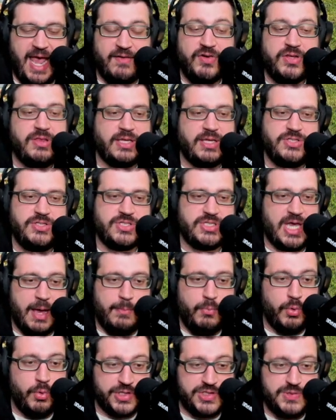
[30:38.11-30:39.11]
Everything just
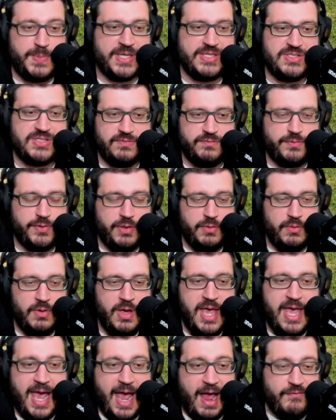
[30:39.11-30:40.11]
got more expensive.
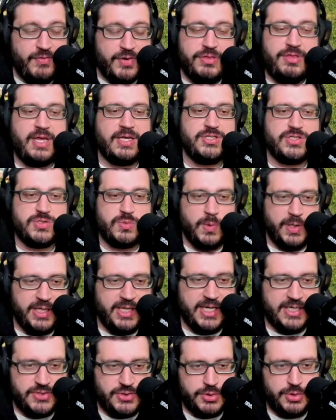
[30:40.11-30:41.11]
Everything just went
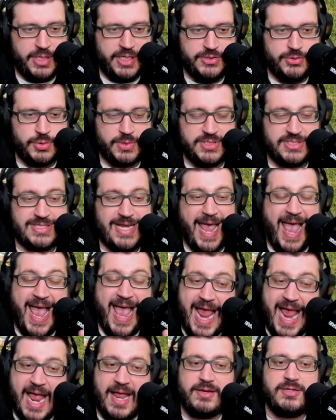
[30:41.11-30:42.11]
against your interest.
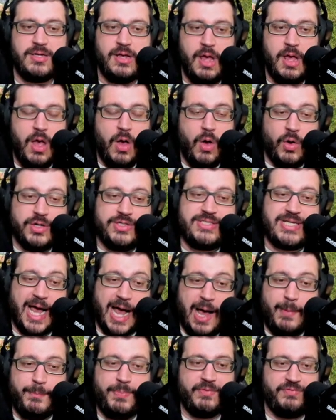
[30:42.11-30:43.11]
And on
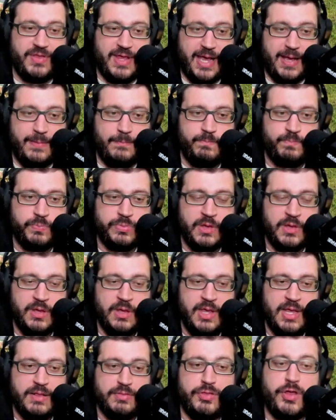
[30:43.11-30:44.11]
top of that,
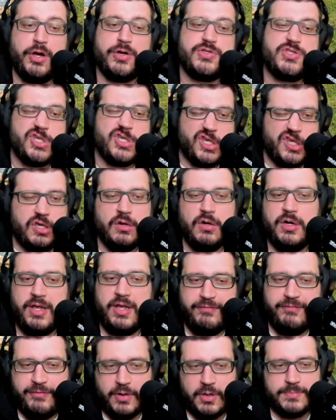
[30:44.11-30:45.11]
there are
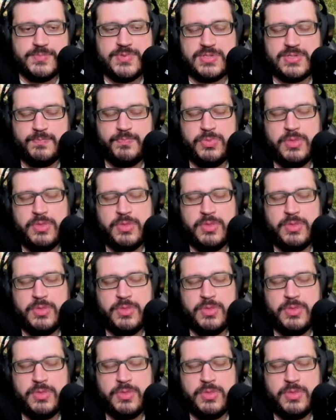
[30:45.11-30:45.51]
security firms.